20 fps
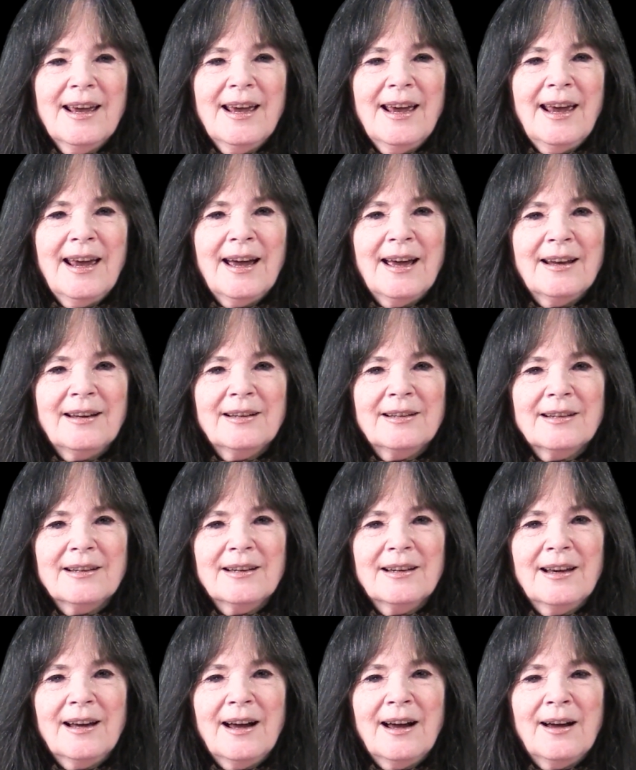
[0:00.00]
And
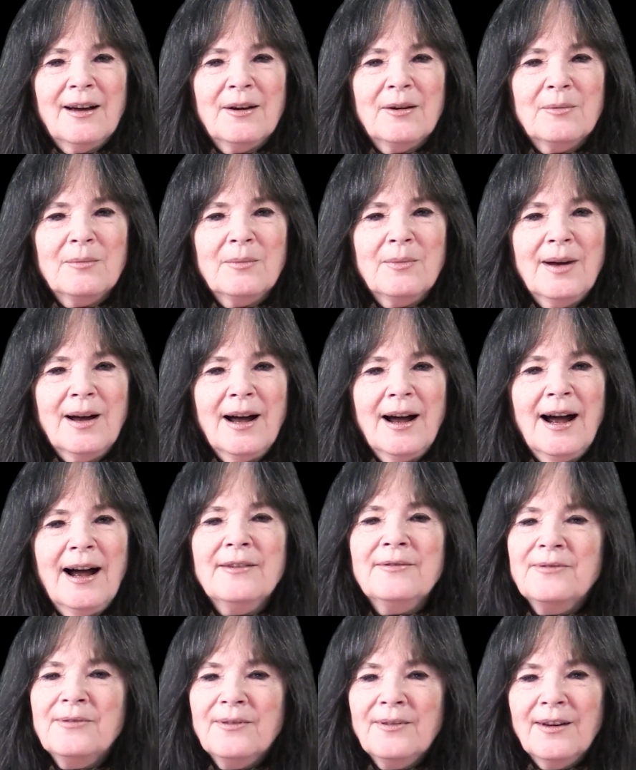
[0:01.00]

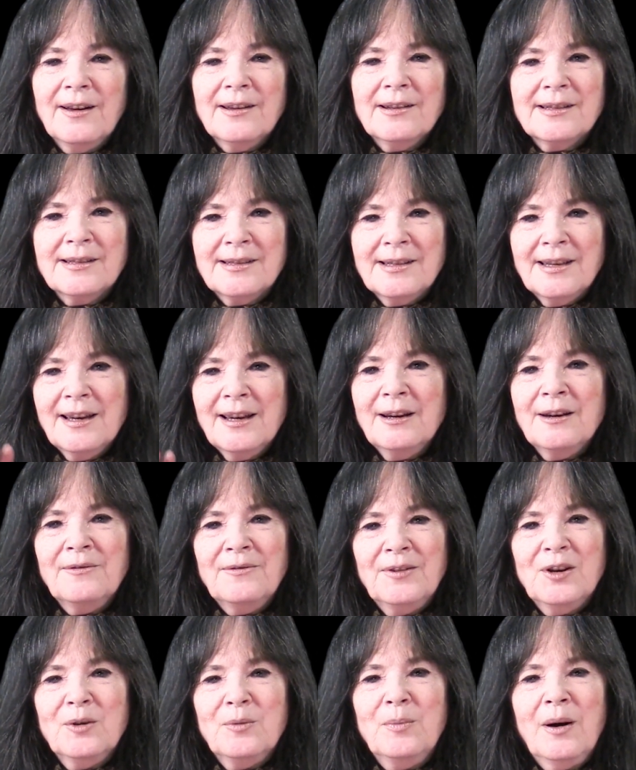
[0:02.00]
I've seen a
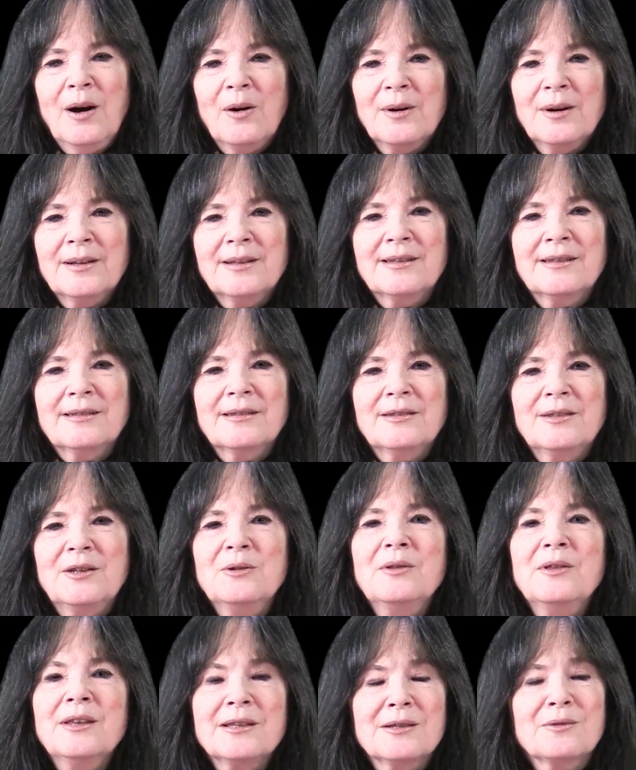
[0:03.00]
few poets
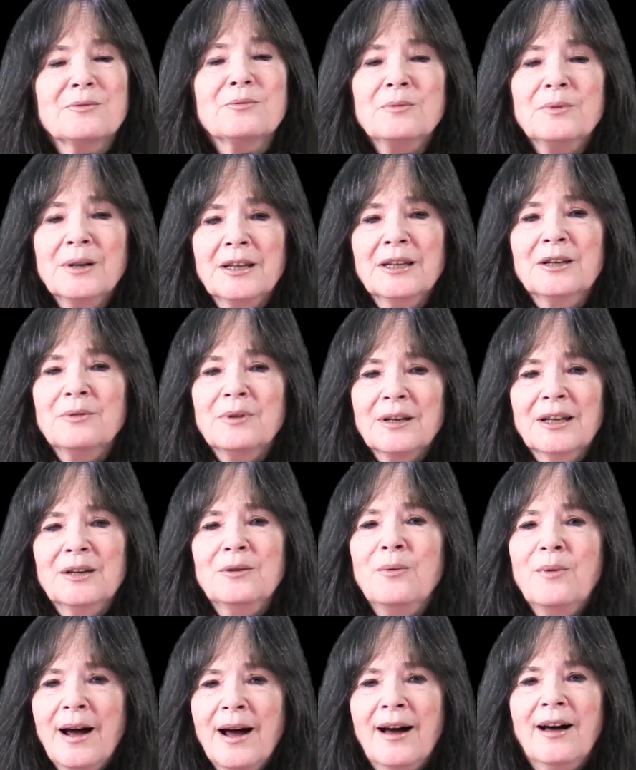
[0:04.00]
do this really, really
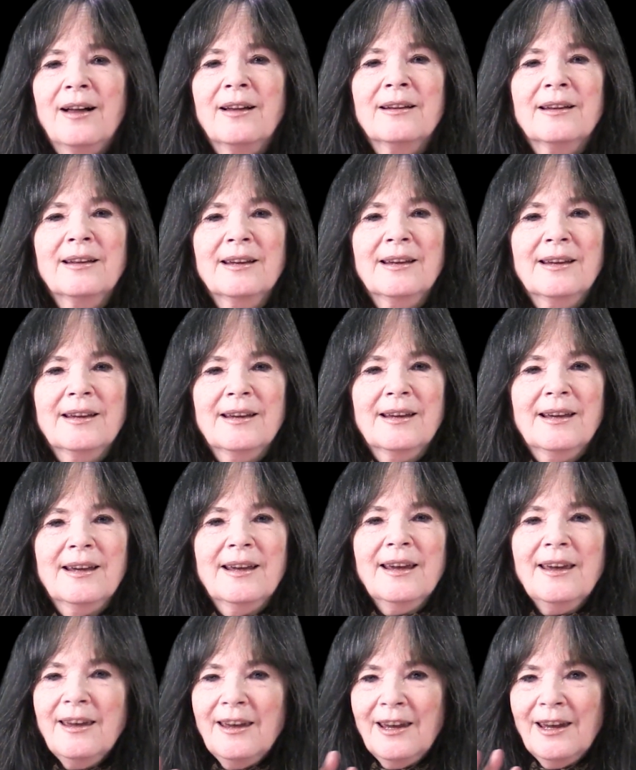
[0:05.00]
well,
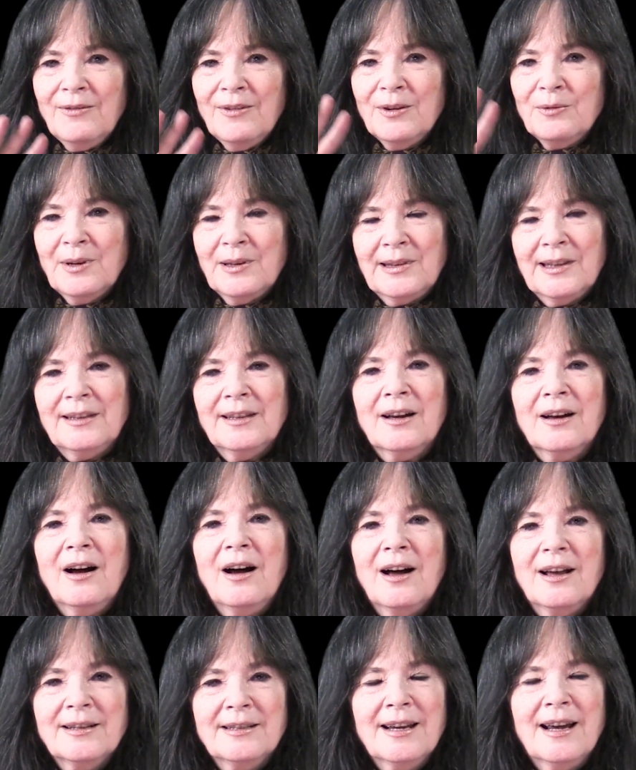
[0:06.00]
even within the
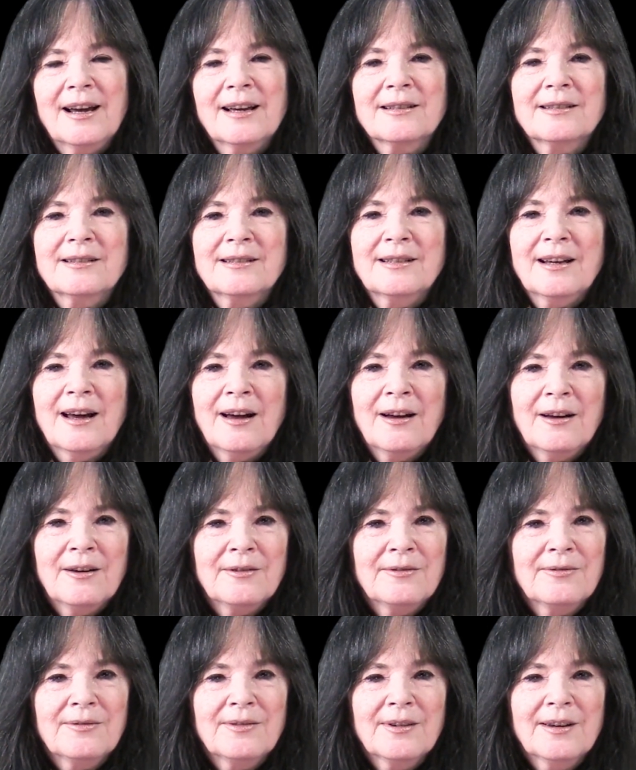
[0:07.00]
context
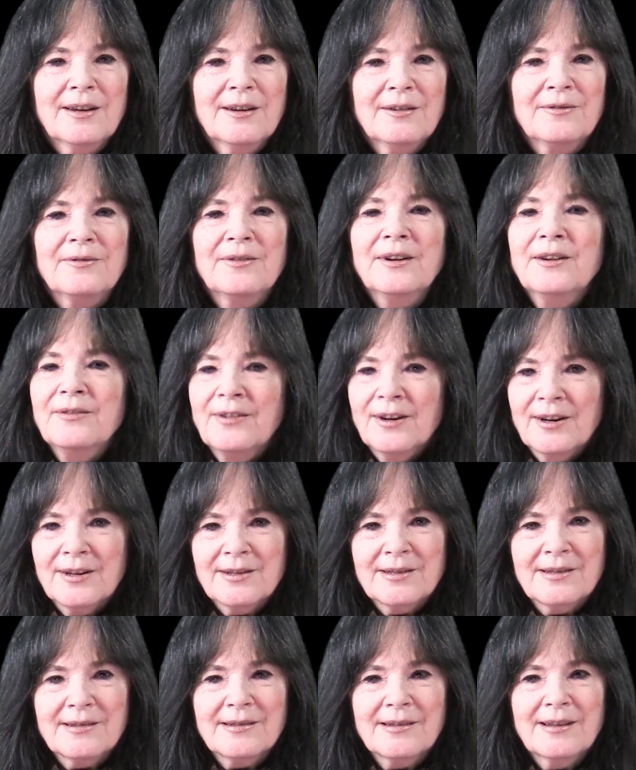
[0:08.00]
of free
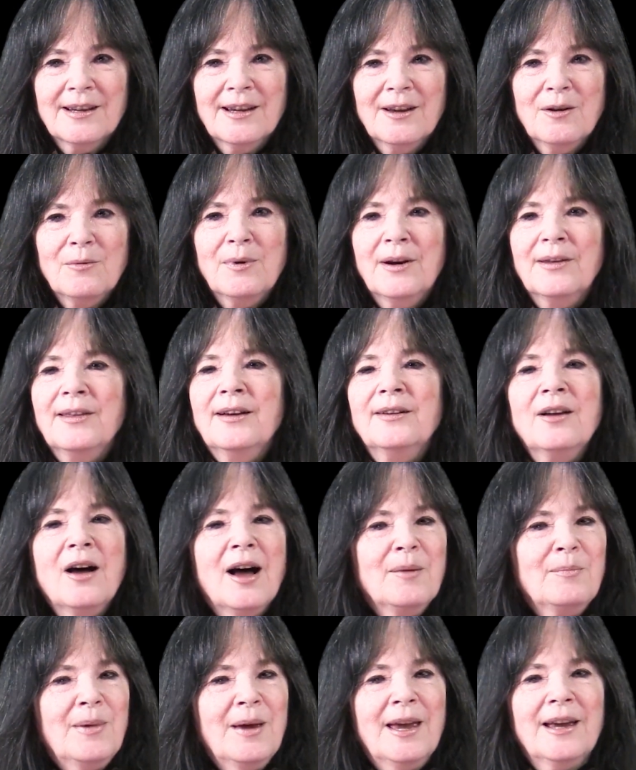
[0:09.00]
verse, where they're
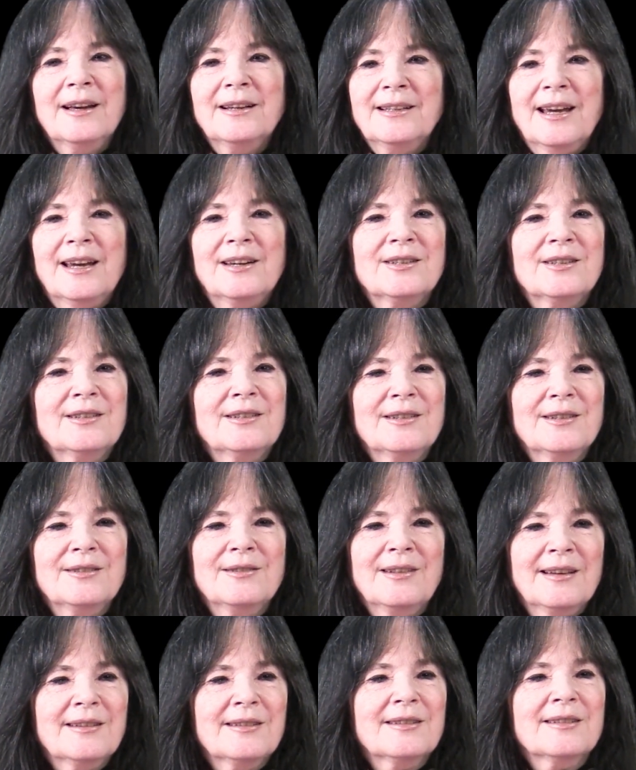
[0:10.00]
not paying attention to
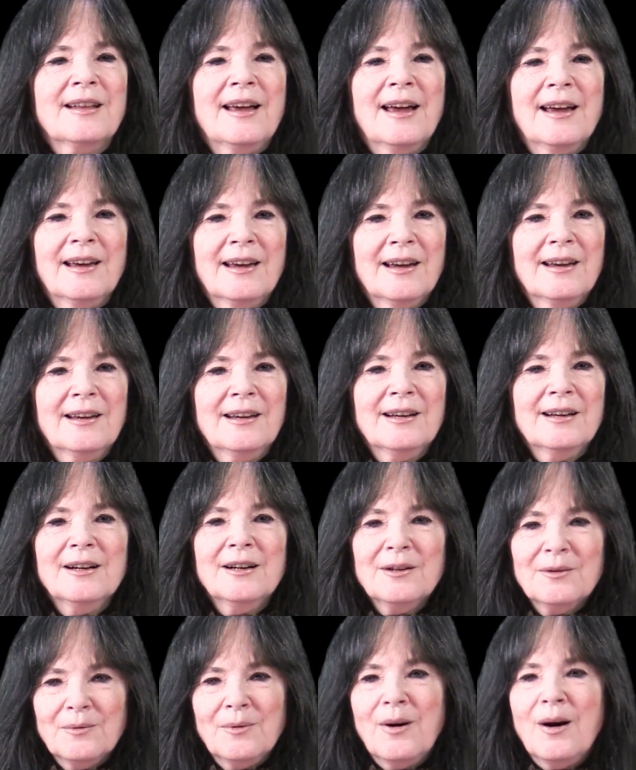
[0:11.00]
things like
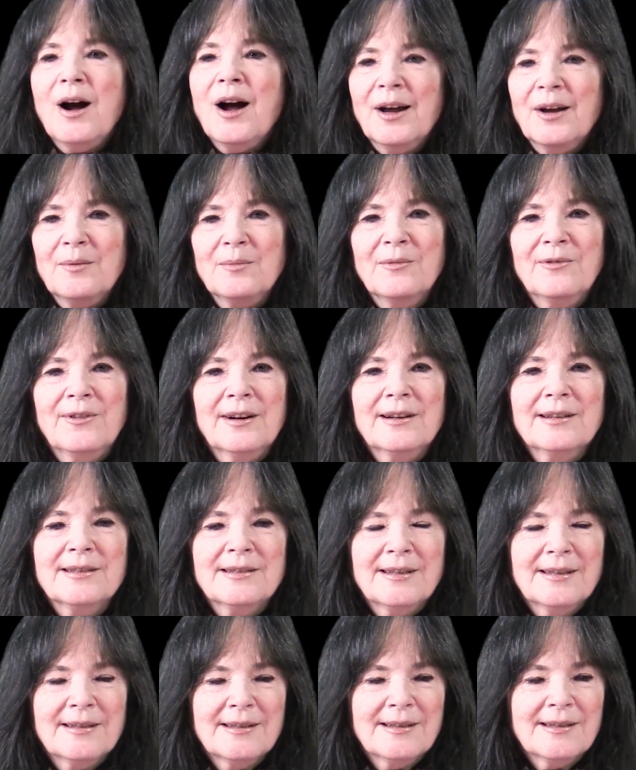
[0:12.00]
rhyme, for
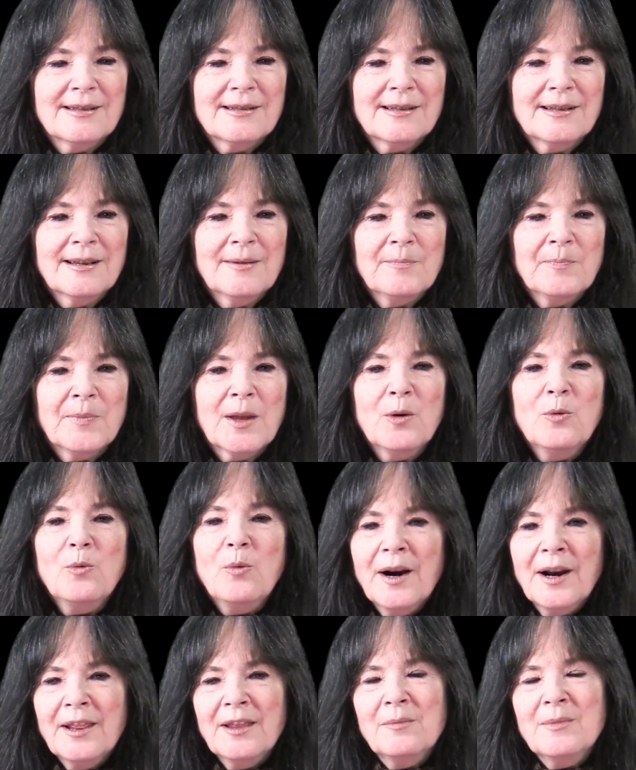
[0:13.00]
instance.
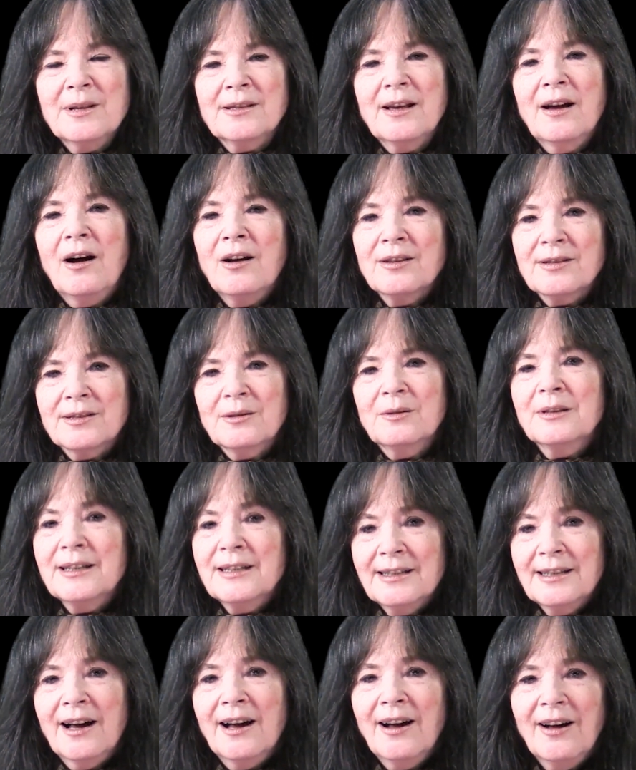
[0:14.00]
One of them is also
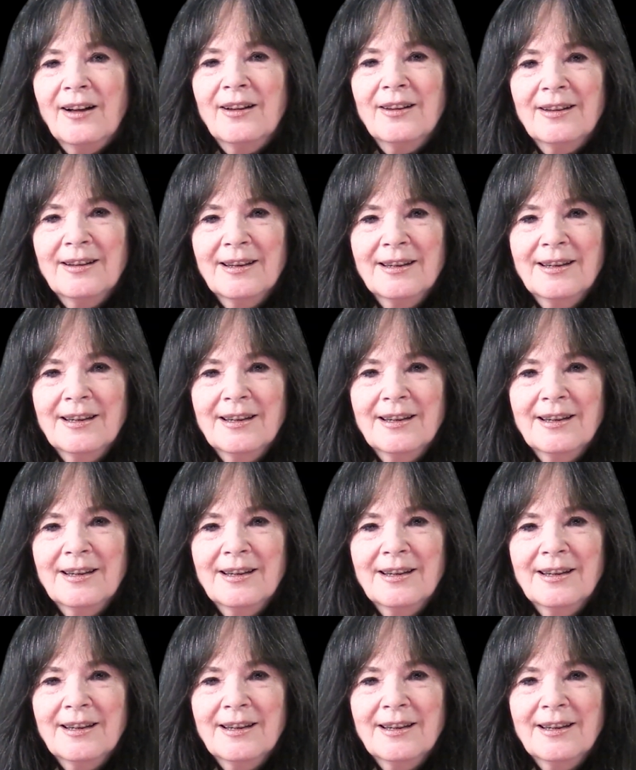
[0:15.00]
Linda Hull,